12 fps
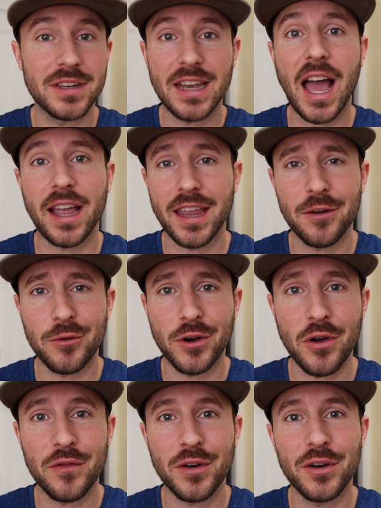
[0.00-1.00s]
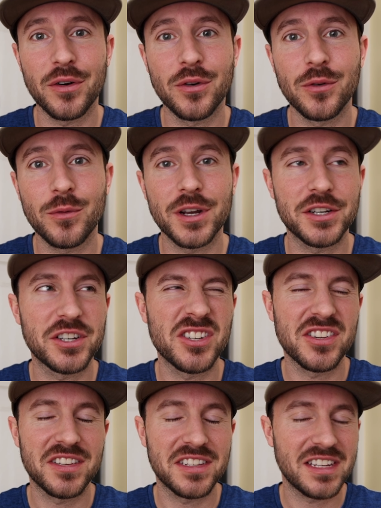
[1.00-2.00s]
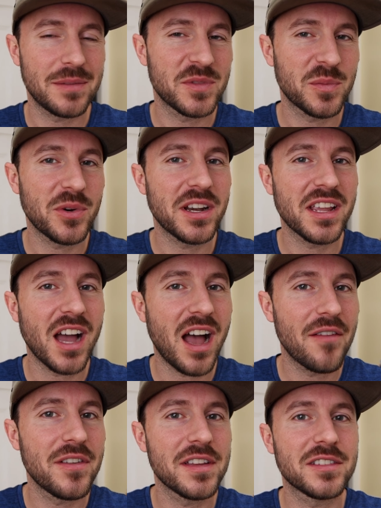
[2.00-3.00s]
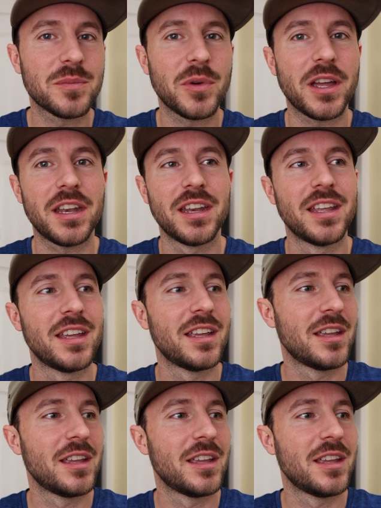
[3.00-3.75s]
not get run over, which seems pretty obvious, but